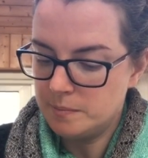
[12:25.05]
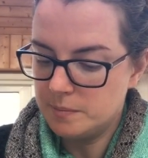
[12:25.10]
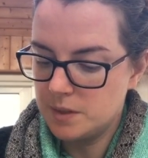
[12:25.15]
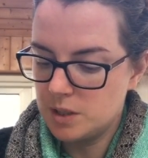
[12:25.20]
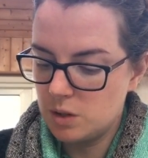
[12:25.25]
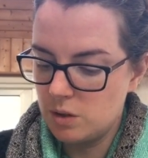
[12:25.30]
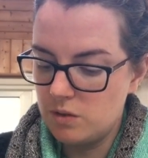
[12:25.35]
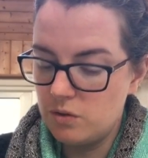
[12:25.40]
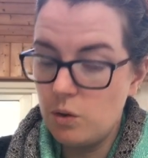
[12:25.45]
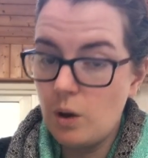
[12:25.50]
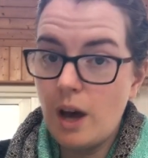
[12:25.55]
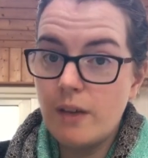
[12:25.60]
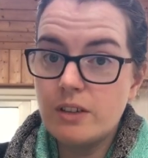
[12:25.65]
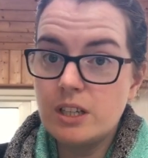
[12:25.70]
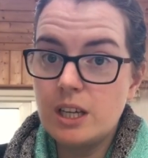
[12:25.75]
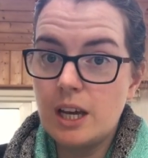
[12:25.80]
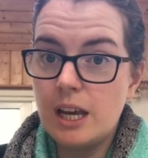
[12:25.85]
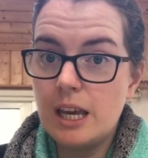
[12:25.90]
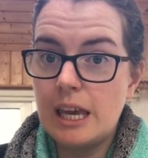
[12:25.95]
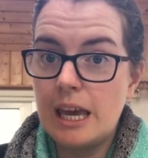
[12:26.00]
So if you have a
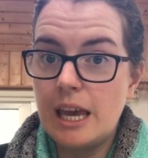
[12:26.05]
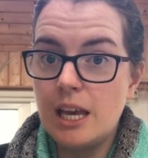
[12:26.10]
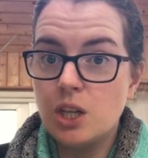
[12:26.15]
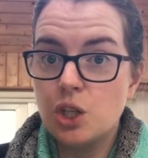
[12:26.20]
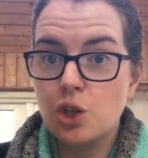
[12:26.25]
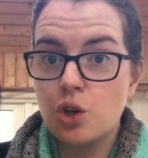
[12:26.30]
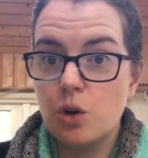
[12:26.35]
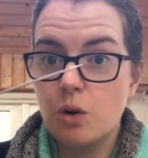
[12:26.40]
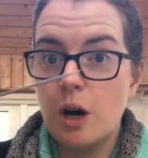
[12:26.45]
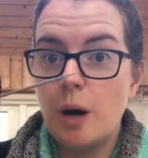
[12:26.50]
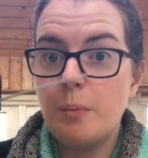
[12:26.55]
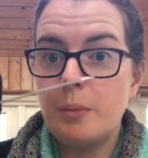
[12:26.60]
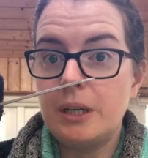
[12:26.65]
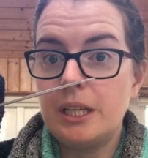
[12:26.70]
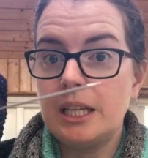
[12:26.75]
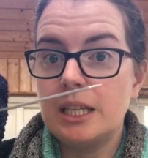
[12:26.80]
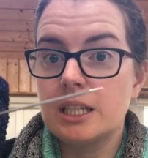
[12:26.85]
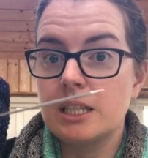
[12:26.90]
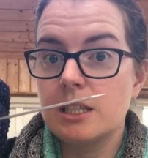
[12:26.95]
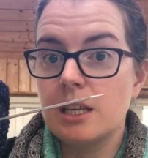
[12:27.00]
tight gauge, go up a
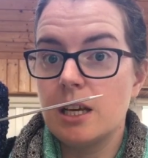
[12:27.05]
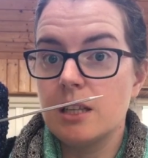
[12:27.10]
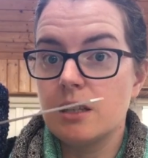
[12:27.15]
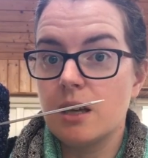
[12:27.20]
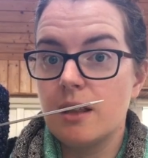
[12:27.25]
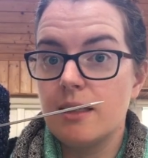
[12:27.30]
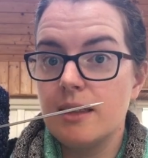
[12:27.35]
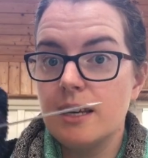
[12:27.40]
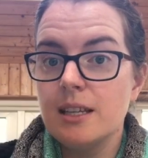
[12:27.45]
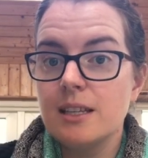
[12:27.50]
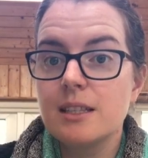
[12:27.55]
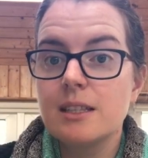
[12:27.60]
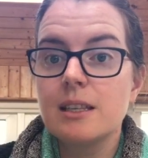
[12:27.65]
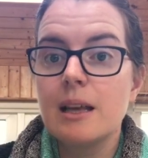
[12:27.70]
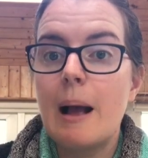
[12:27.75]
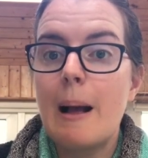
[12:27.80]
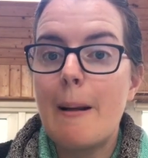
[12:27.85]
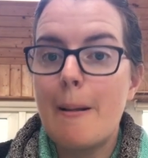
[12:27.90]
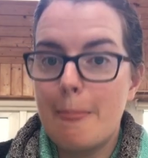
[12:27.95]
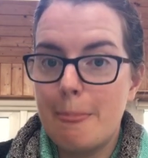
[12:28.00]
needle size on this.
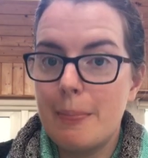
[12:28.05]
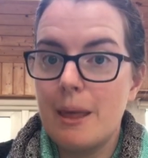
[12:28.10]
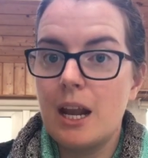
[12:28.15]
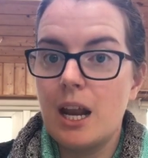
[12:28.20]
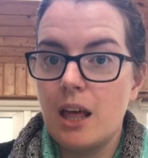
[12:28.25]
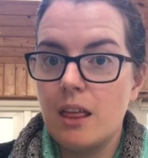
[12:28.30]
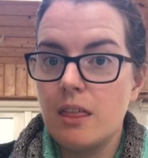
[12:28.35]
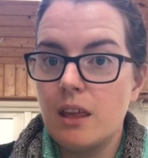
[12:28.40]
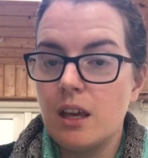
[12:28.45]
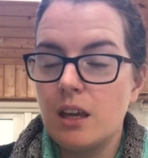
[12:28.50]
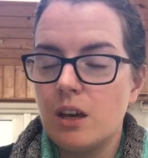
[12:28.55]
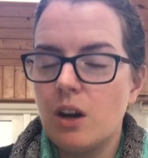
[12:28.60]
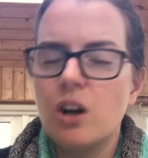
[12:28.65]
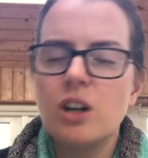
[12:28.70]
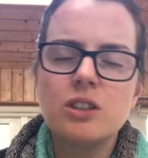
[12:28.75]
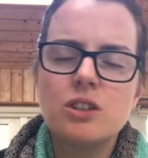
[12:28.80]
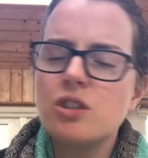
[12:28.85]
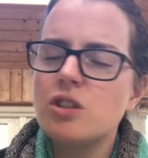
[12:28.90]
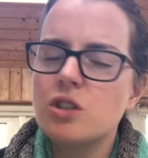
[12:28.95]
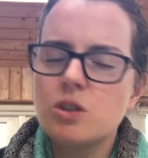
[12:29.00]
And I think,
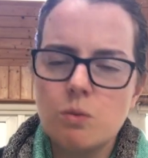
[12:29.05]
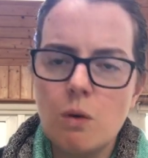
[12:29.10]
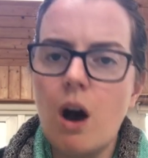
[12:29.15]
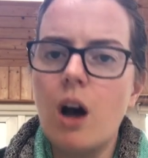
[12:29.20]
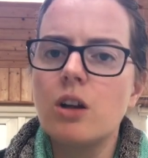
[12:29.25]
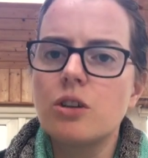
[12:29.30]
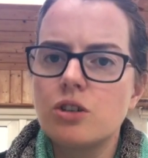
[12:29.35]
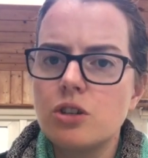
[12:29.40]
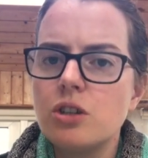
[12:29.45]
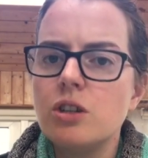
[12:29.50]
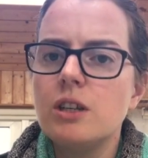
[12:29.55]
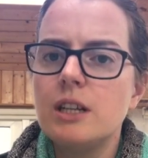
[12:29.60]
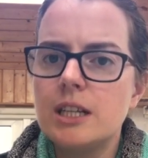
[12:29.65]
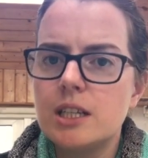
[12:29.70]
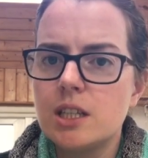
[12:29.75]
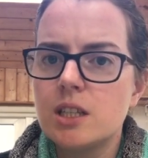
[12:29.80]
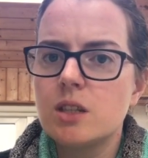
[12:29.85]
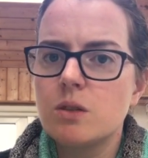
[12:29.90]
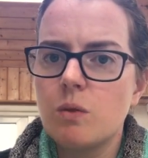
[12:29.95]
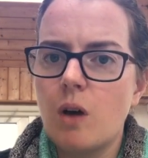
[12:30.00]
or swatch, you need
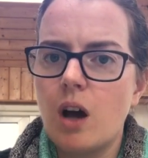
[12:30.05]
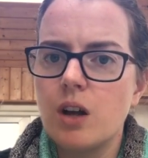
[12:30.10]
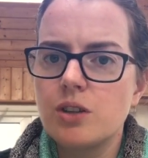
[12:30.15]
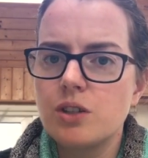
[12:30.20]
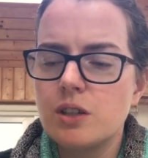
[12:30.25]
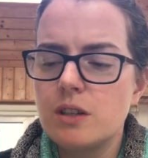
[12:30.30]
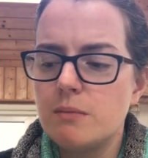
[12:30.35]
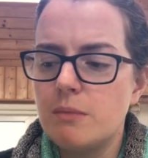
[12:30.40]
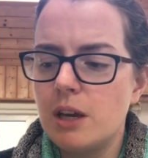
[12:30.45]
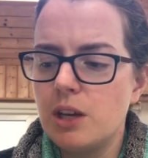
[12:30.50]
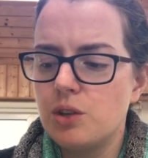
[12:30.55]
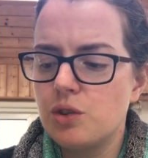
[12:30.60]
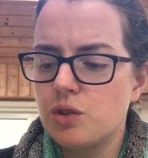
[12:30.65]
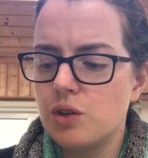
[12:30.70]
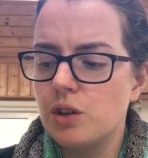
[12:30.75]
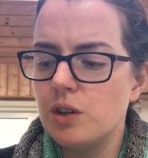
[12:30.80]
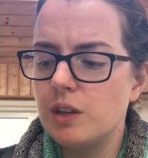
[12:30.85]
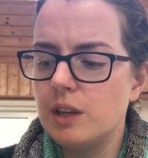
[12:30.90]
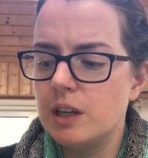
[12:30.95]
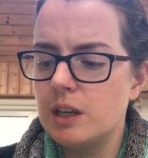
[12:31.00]
to swatch to make
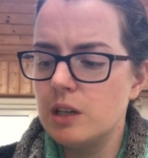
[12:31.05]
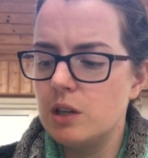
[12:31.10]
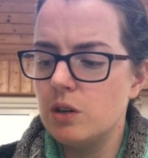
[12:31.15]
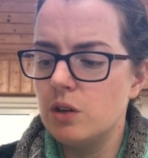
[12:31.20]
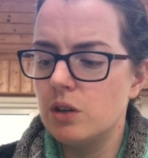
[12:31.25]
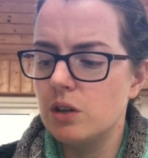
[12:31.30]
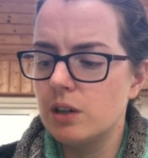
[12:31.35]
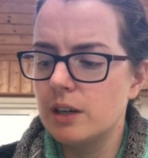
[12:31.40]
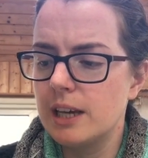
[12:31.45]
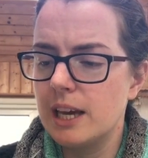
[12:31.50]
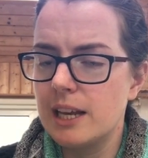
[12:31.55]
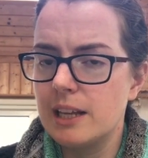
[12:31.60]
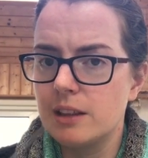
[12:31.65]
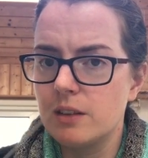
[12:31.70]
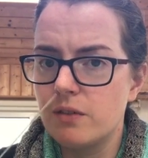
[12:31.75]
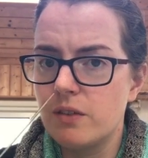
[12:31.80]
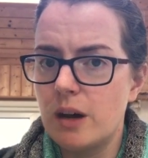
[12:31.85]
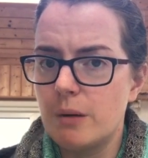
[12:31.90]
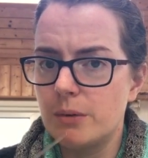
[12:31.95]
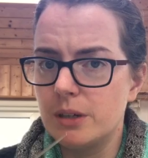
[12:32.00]
sure that you're getting
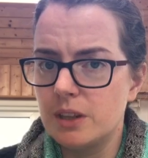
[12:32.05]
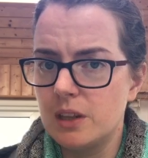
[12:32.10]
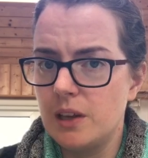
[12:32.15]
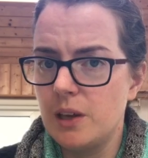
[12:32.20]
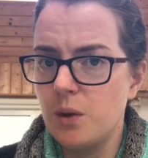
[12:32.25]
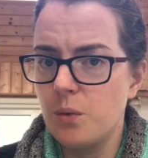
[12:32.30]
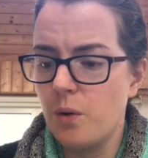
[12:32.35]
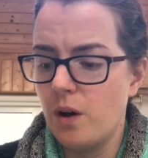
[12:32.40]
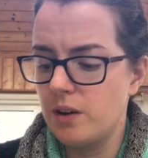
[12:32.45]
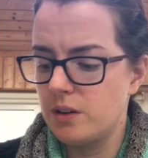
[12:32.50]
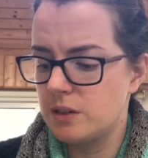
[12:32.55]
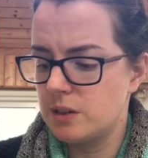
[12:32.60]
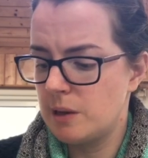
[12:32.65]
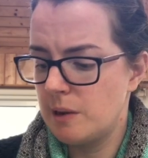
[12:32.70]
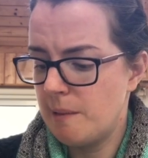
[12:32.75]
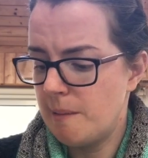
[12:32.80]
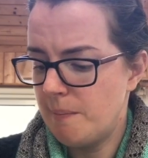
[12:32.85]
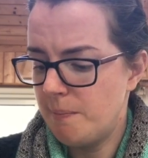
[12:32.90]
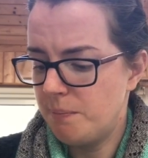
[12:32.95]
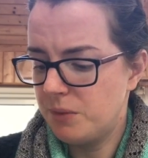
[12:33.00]
the fabric that you want.
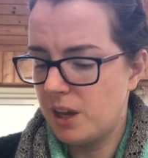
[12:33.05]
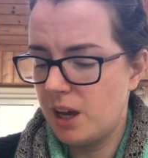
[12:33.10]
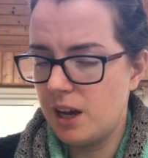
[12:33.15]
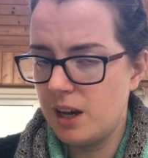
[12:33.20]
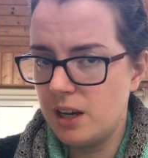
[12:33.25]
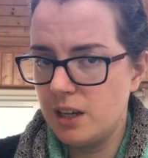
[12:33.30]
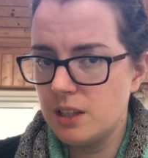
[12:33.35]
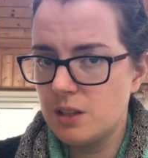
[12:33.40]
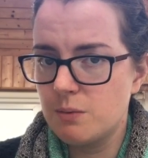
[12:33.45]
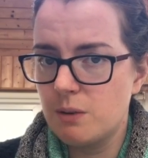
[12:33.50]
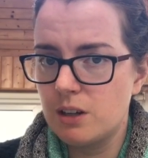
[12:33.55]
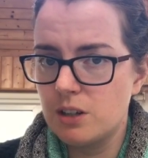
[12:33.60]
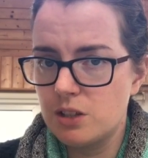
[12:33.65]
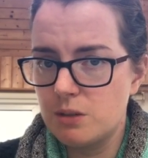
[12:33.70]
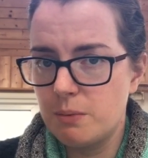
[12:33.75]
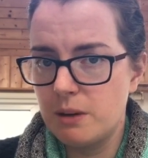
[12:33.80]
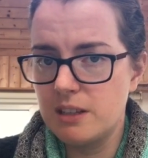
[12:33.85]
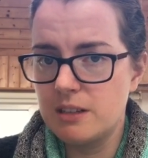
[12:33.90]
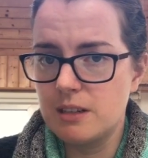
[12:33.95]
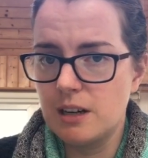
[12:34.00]
I
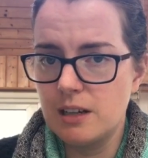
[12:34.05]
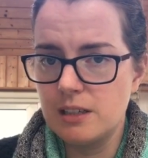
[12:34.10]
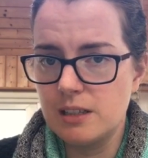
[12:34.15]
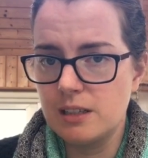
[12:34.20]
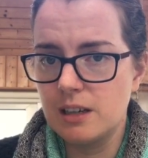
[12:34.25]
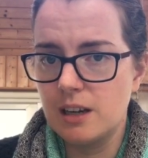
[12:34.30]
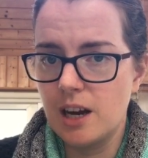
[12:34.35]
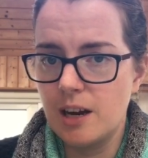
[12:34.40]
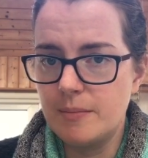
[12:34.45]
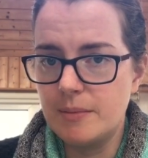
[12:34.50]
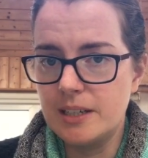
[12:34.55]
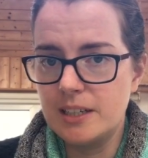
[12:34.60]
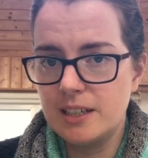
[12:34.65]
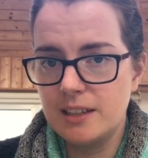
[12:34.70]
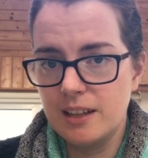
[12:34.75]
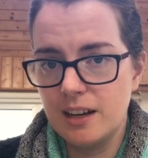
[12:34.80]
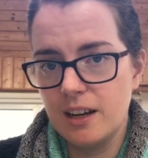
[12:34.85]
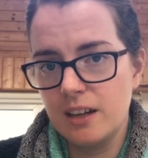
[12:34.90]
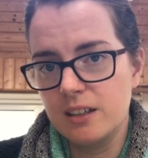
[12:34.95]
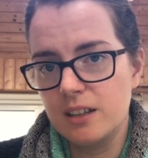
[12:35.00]
swatched by starting the garment,
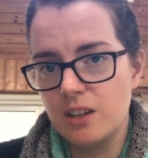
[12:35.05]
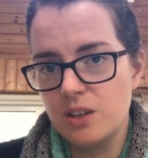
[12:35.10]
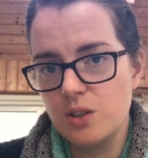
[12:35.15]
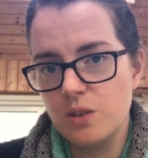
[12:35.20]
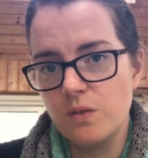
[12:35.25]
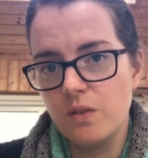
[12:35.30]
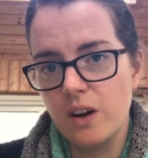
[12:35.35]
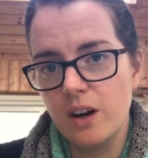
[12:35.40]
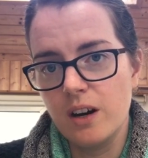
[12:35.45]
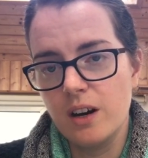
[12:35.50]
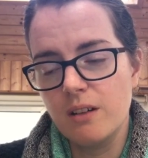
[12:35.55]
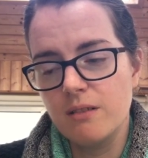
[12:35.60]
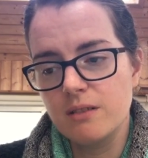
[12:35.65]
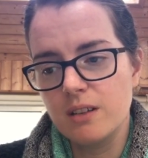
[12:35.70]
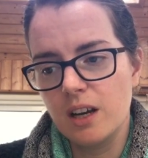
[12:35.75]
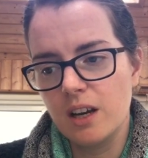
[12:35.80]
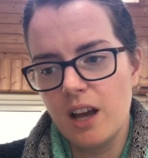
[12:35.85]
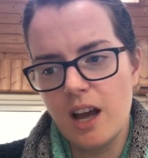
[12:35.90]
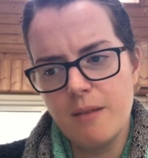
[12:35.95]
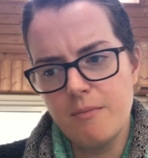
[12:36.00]
and then I got too far and I was
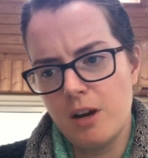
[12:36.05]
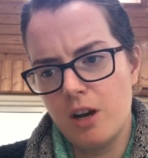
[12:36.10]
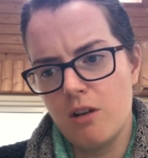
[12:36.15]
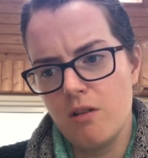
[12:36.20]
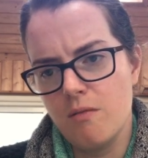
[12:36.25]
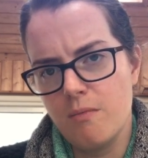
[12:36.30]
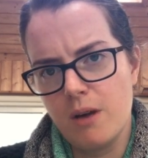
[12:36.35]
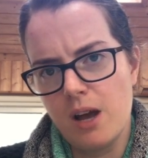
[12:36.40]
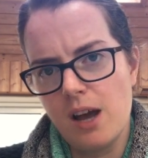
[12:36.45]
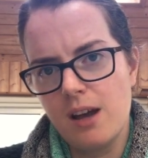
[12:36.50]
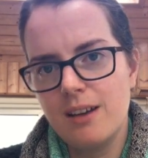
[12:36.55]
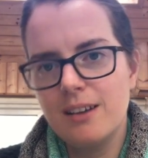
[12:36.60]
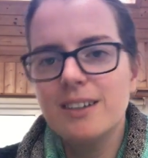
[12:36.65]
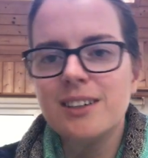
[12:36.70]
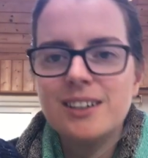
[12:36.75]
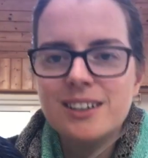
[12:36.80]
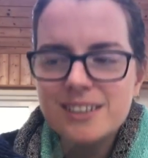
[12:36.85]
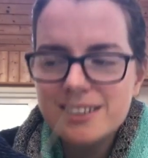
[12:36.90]
like, I'm not going back.